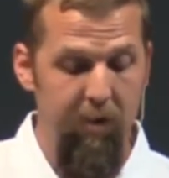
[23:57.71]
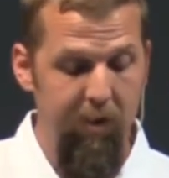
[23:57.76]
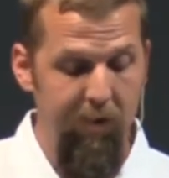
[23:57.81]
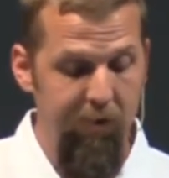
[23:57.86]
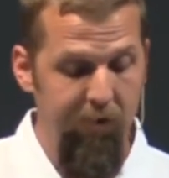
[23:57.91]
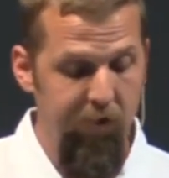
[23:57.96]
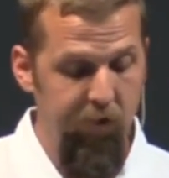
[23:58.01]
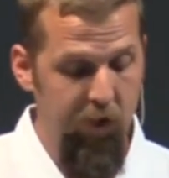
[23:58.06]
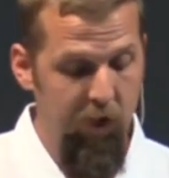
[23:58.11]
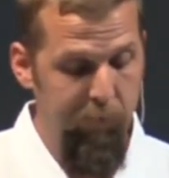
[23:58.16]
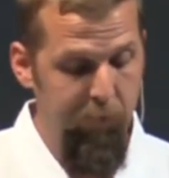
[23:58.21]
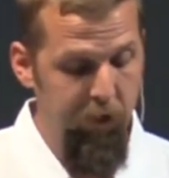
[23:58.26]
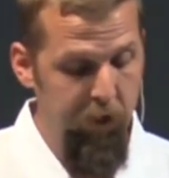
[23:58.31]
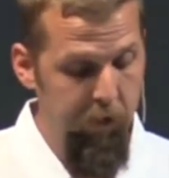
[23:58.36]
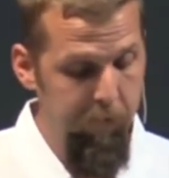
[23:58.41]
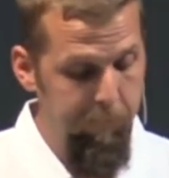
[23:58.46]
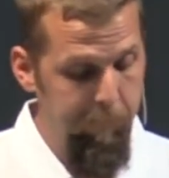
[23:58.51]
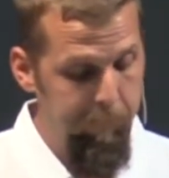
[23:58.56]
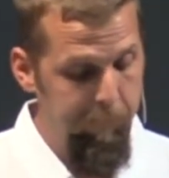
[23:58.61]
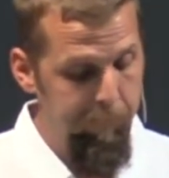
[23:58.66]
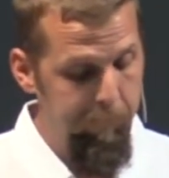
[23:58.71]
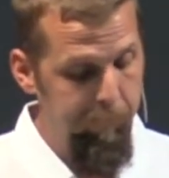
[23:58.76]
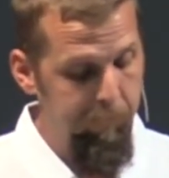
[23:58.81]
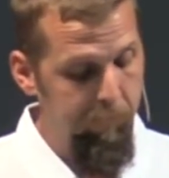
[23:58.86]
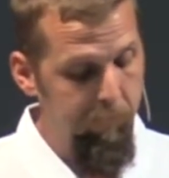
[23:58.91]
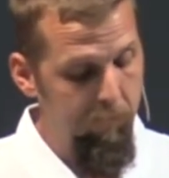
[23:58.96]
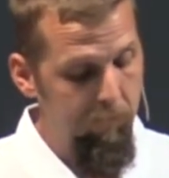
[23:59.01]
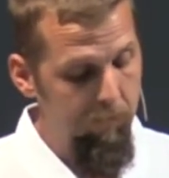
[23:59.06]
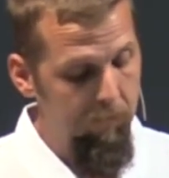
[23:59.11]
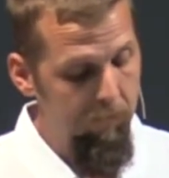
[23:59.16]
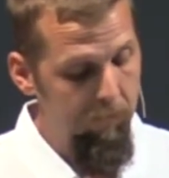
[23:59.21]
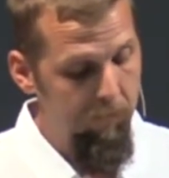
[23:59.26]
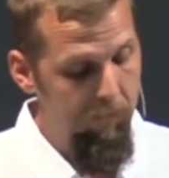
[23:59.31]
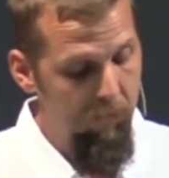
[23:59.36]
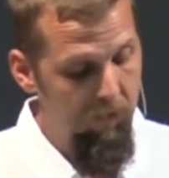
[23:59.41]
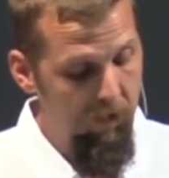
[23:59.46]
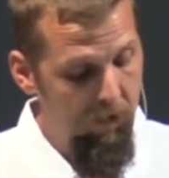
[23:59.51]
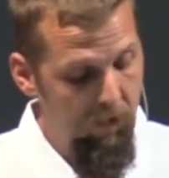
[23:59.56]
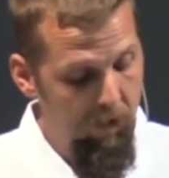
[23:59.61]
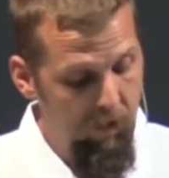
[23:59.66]
in Scripture.
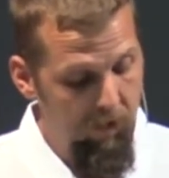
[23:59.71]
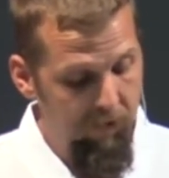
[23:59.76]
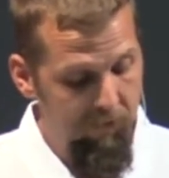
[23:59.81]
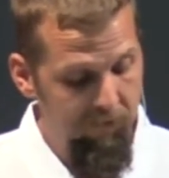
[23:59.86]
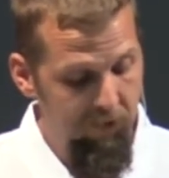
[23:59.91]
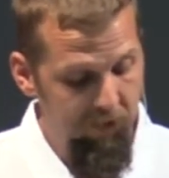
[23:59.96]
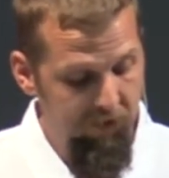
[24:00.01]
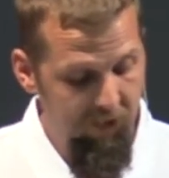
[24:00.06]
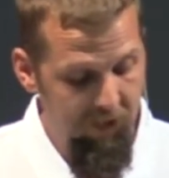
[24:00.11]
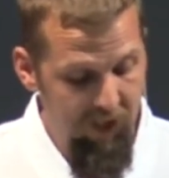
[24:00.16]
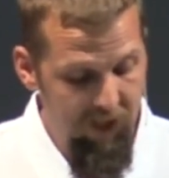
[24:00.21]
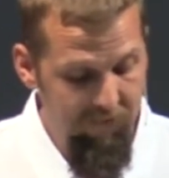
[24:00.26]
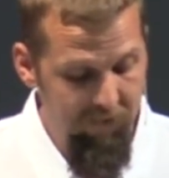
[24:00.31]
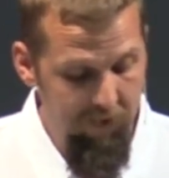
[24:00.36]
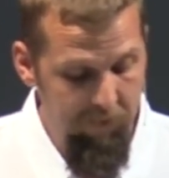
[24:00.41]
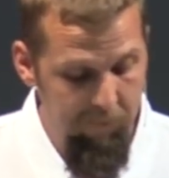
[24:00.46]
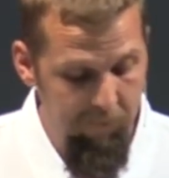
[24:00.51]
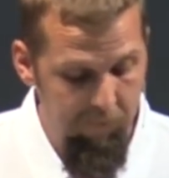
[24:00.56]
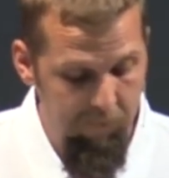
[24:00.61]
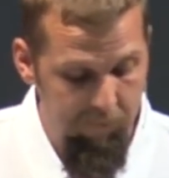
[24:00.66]
Verse 11,